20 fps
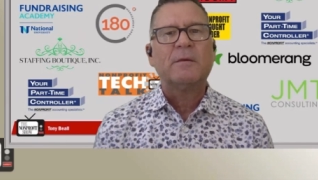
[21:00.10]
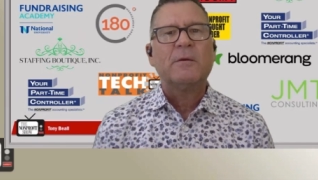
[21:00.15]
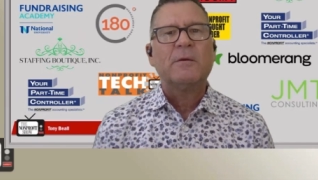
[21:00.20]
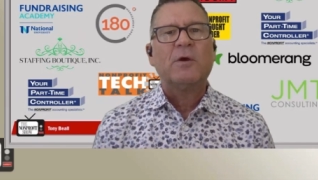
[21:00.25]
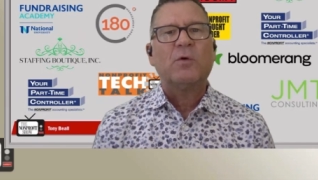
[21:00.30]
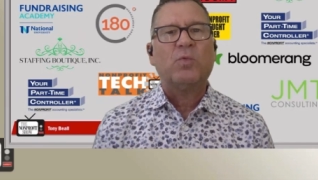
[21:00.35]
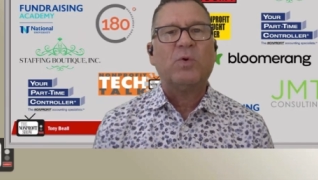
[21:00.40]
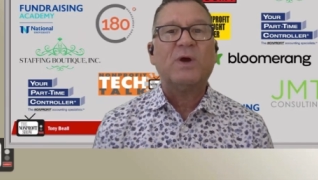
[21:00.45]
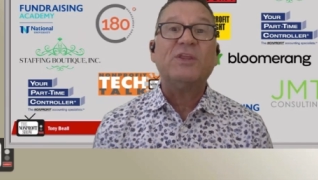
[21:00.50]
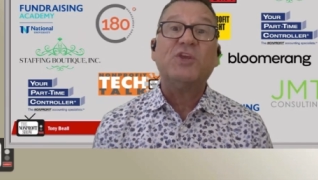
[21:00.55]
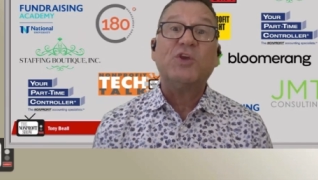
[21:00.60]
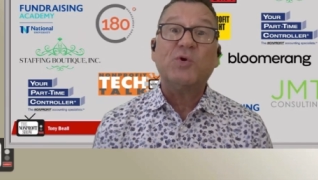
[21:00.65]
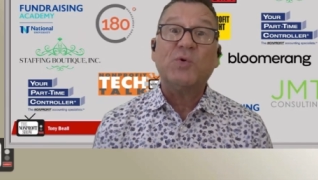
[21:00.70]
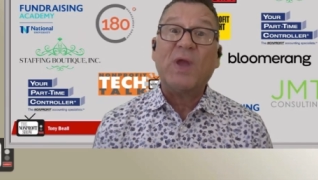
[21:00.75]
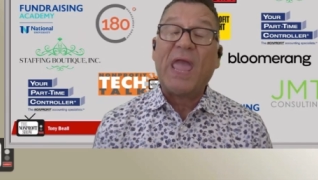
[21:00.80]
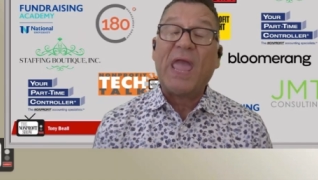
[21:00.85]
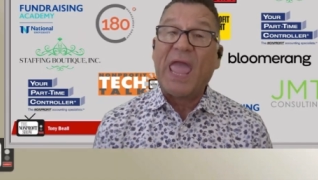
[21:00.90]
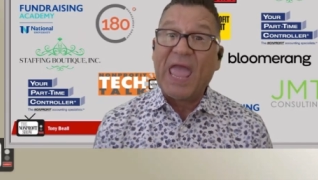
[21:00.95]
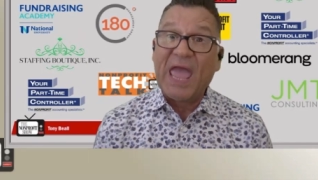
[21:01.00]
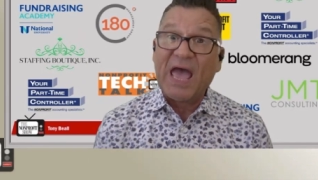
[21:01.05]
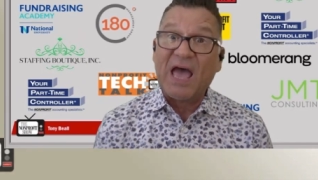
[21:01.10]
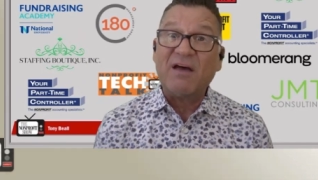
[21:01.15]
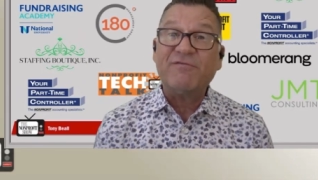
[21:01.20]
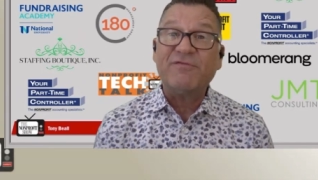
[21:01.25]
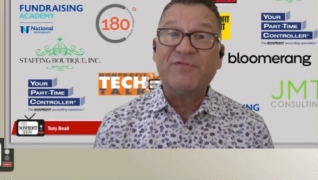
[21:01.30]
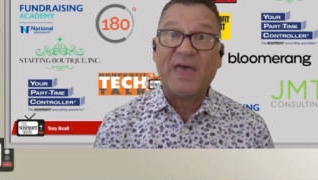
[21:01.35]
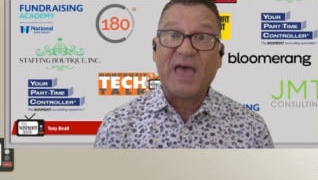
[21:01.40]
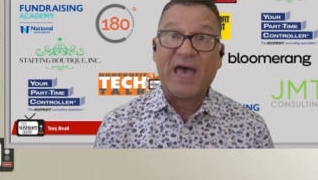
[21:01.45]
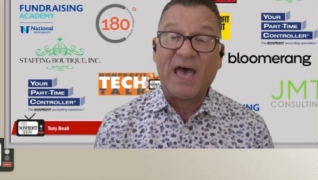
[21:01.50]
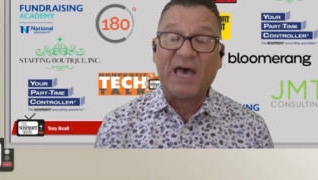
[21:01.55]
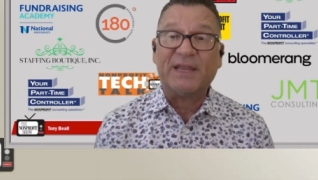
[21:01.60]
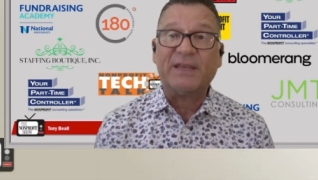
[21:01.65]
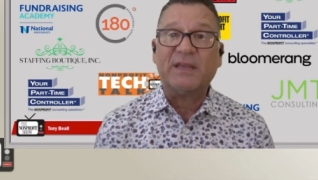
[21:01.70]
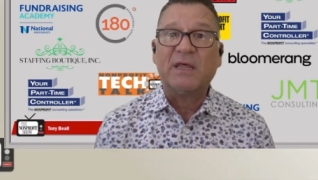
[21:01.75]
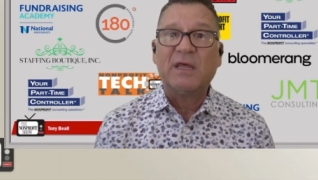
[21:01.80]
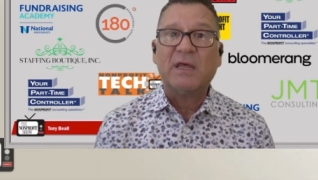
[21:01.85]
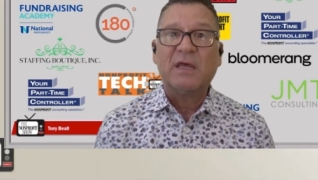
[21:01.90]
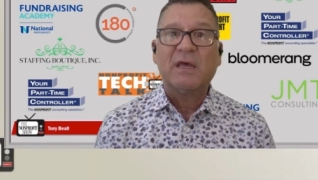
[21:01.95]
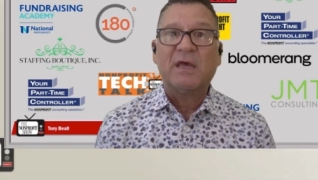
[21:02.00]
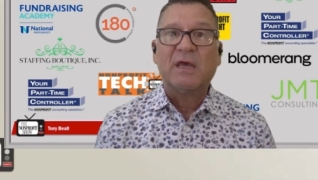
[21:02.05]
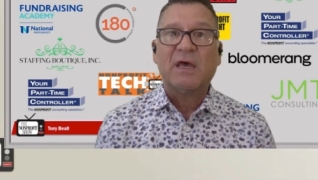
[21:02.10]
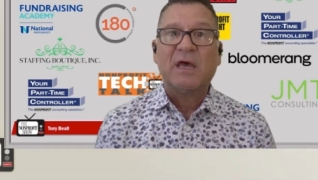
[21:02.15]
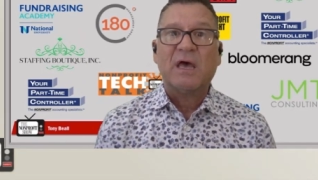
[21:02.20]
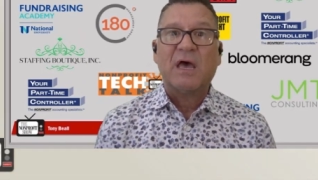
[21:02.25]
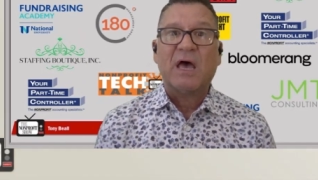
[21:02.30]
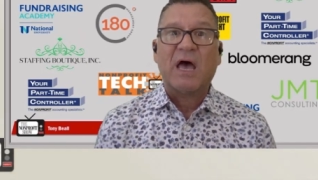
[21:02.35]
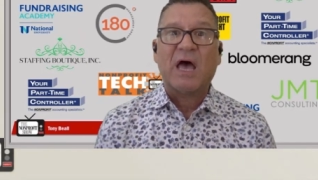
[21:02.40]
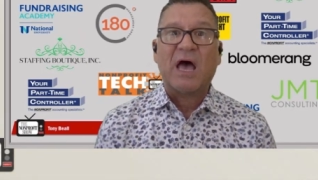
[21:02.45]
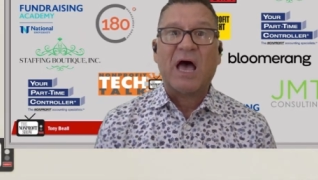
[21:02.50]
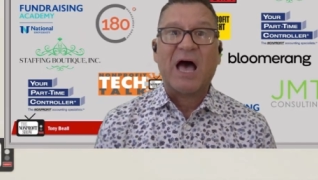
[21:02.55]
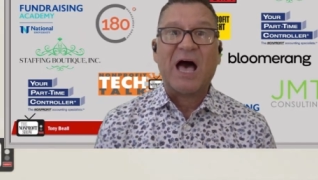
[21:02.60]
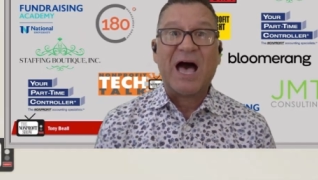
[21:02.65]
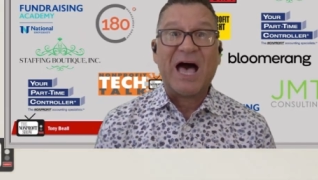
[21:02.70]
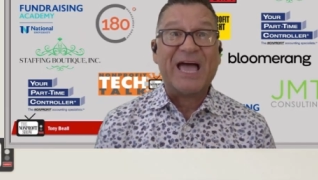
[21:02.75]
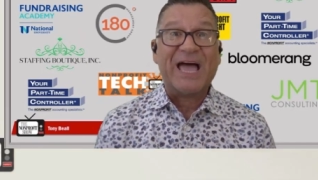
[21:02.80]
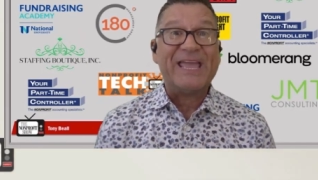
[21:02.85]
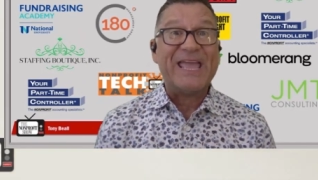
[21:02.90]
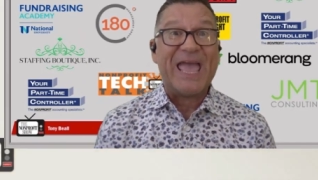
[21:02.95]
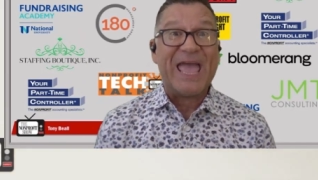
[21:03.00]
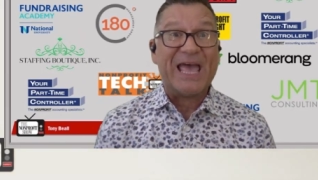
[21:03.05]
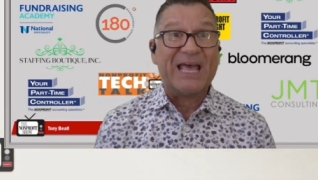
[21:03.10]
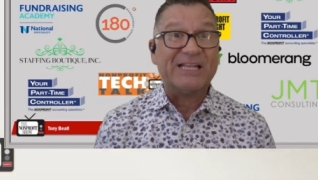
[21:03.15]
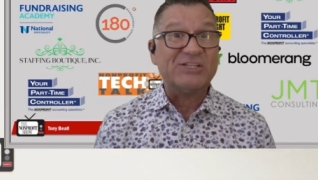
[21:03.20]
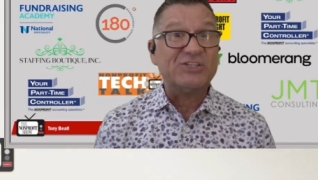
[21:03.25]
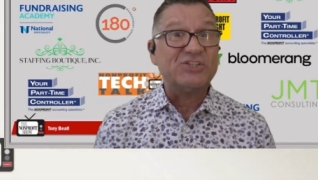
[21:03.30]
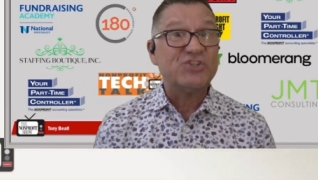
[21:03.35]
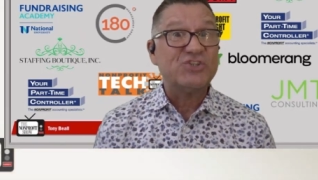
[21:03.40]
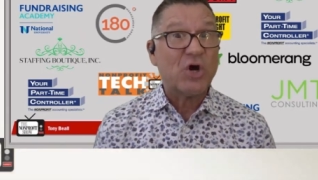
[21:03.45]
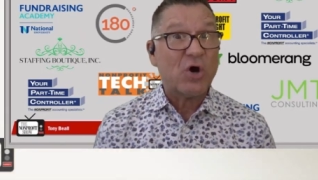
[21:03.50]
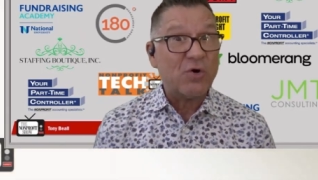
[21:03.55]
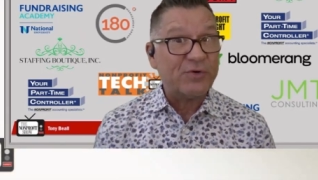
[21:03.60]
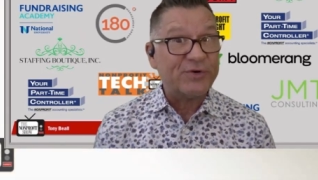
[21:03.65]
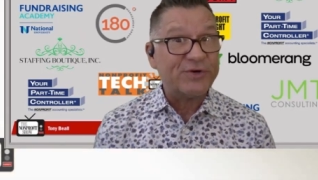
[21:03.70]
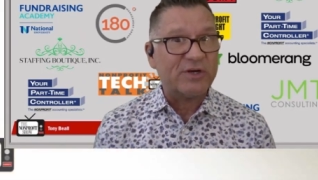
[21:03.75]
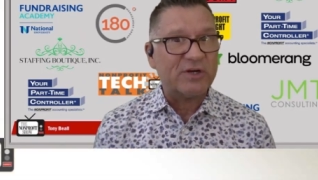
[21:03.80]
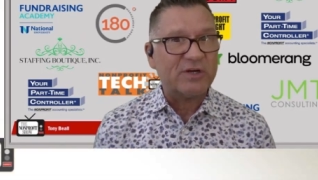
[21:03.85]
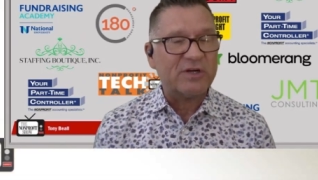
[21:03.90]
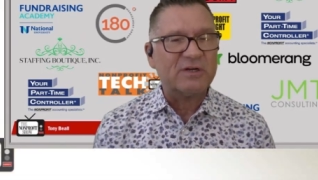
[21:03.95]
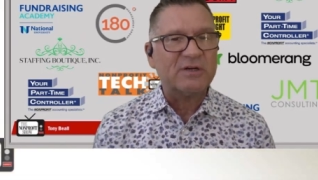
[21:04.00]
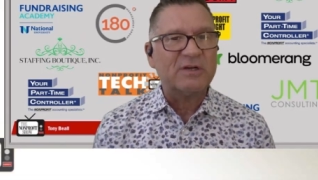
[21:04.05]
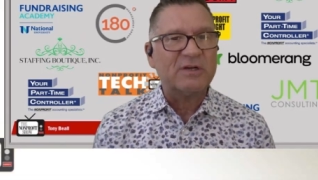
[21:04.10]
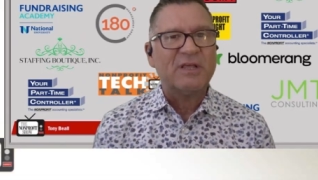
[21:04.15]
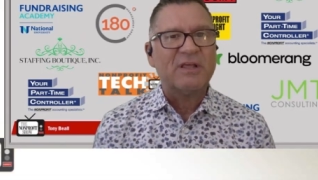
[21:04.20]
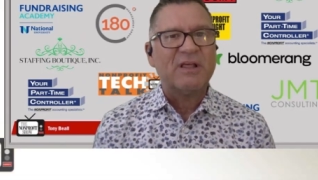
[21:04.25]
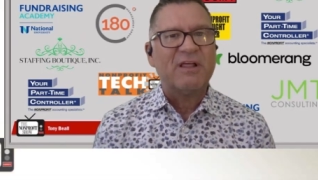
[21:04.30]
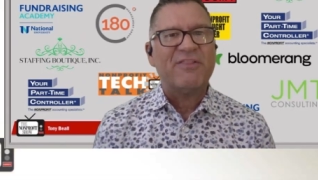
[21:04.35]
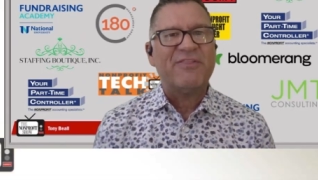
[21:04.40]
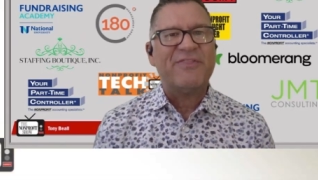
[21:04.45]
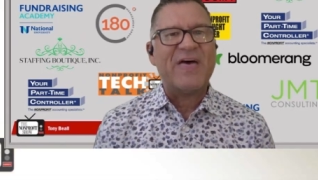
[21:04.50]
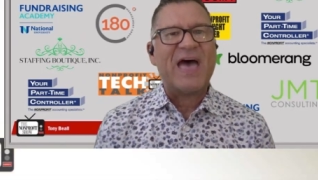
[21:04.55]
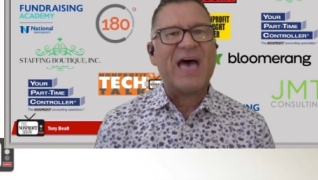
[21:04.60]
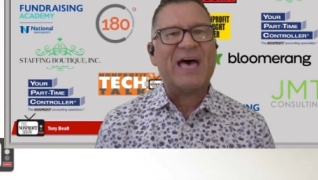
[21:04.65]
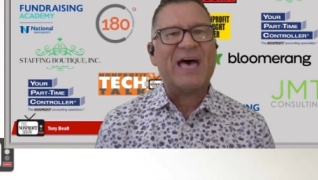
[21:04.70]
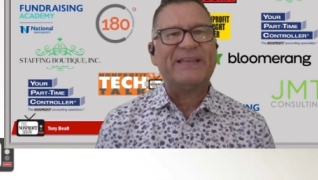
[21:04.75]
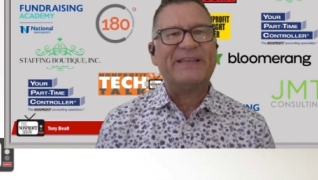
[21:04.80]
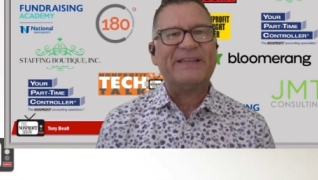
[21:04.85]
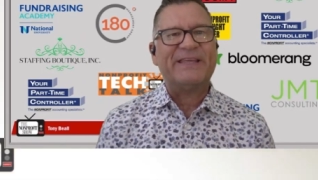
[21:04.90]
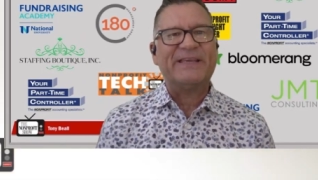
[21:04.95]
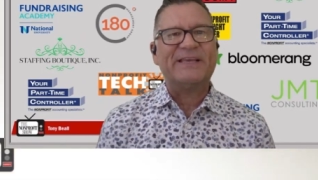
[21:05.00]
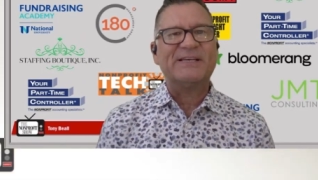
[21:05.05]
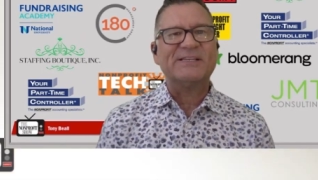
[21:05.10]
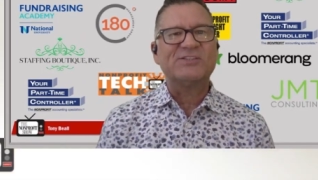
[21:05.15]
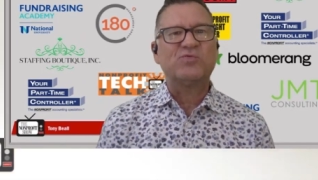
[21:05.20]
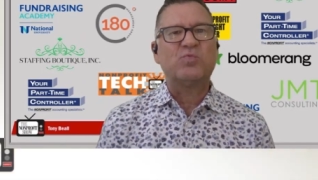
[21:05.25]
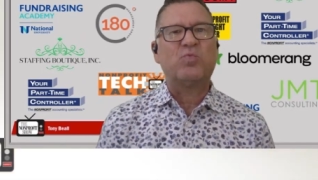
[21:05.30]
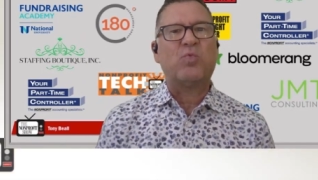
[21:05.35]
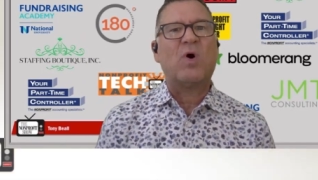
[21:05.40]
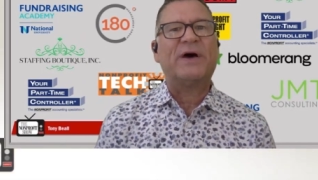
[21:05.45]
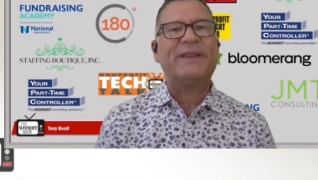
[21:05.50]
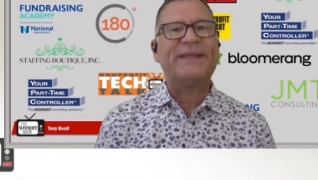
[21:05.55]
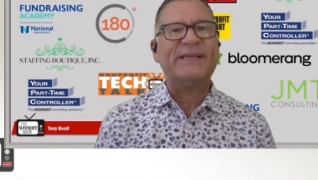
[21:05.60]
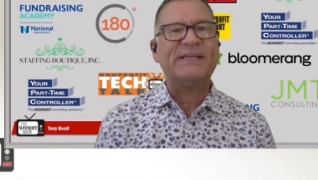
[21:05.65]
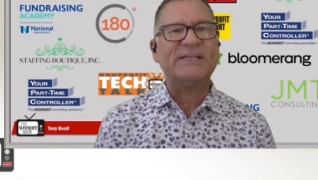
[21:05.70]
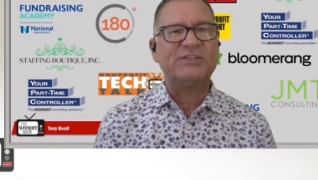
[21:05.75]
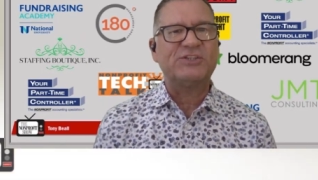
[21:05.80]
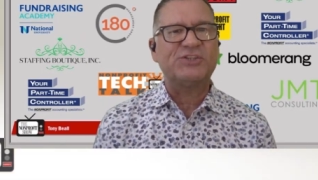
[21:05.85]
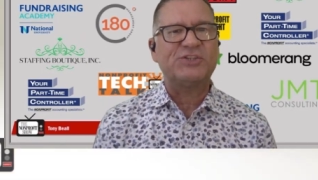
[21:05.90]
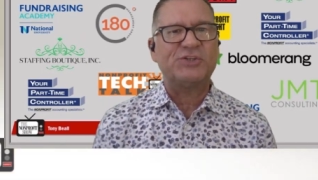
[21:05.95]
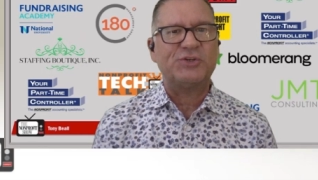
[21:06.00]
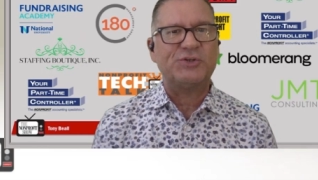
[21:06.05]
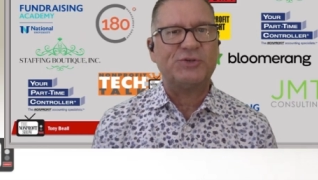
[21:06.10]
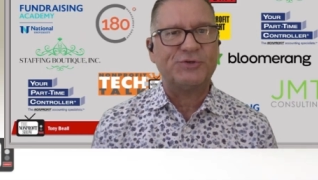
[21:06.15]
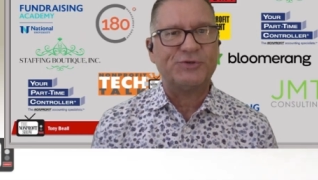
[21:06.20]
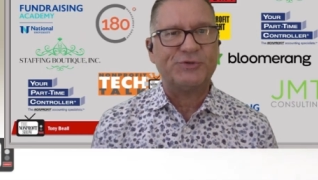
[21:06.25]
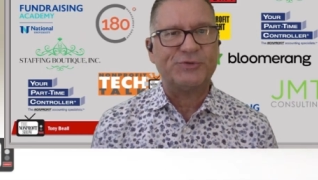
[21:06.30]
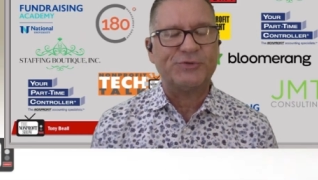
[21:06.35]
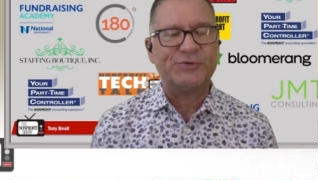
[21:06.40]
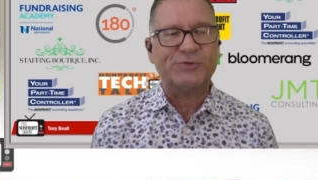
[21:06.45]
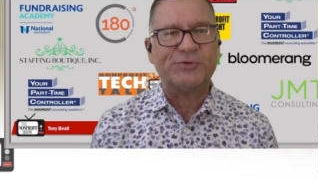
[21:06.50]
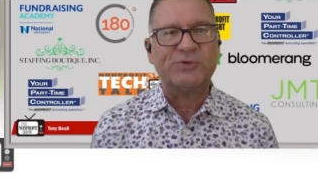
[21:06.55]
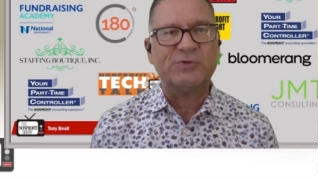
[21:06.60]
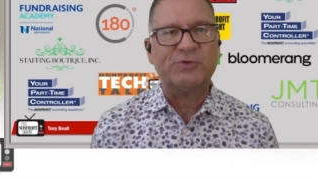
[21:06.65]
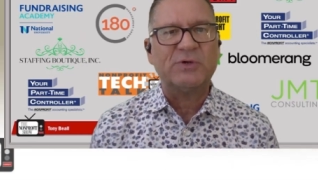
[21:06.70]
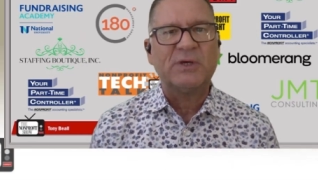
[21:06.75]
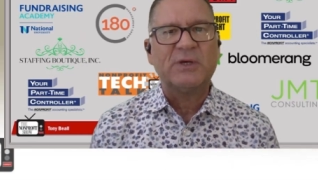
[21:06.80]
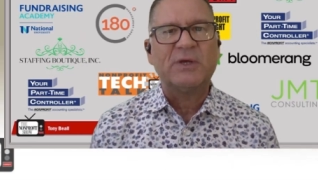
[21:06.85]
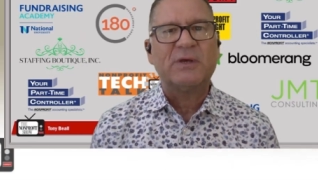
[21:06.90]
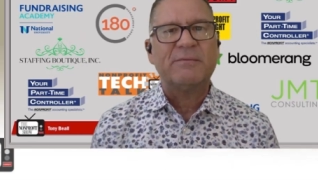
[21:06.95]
when you have that high-end donor that is wanting to